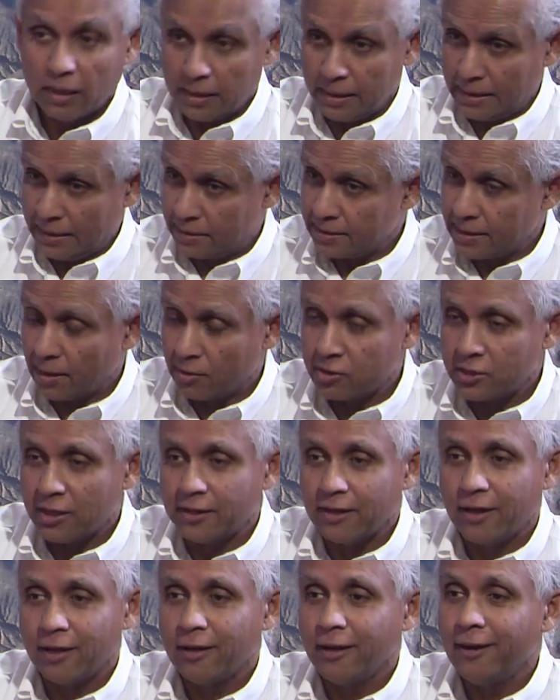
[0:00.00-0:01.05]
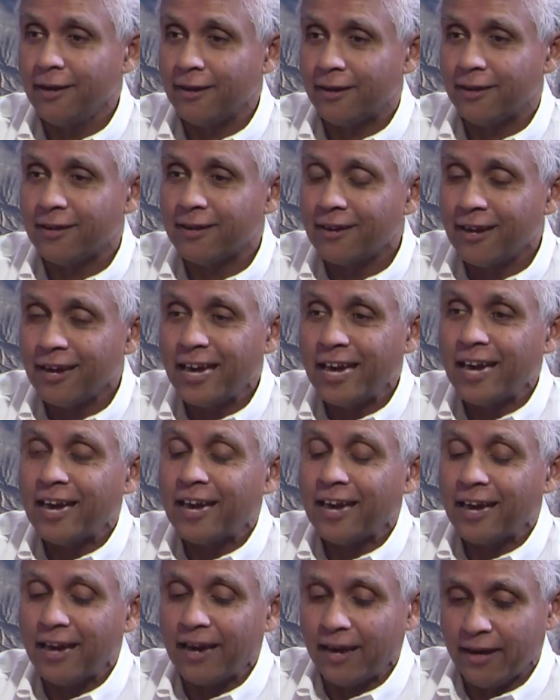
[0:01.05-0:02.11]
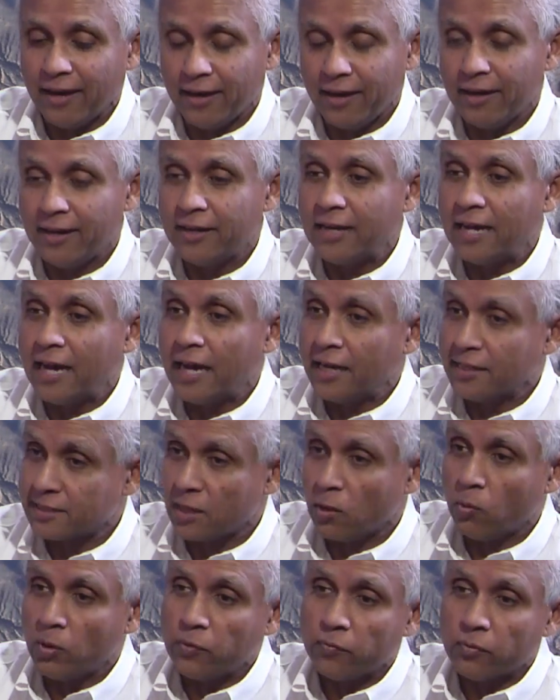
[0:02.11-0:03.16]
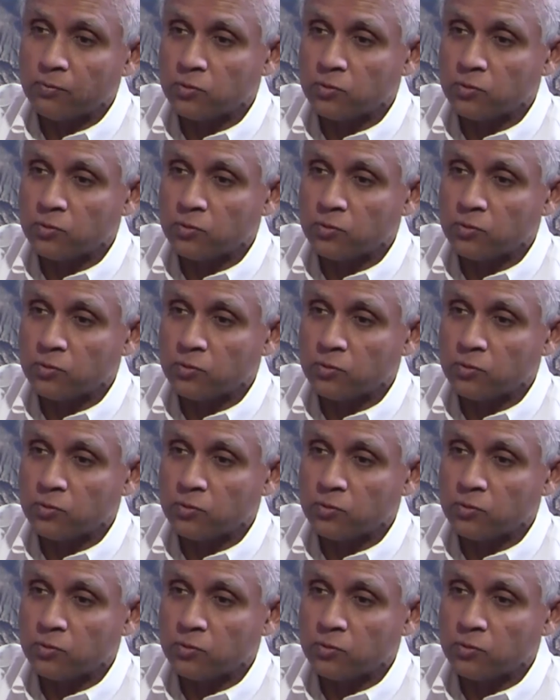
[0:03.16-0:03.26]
in downtown L A. Mm-hmm. And as I went from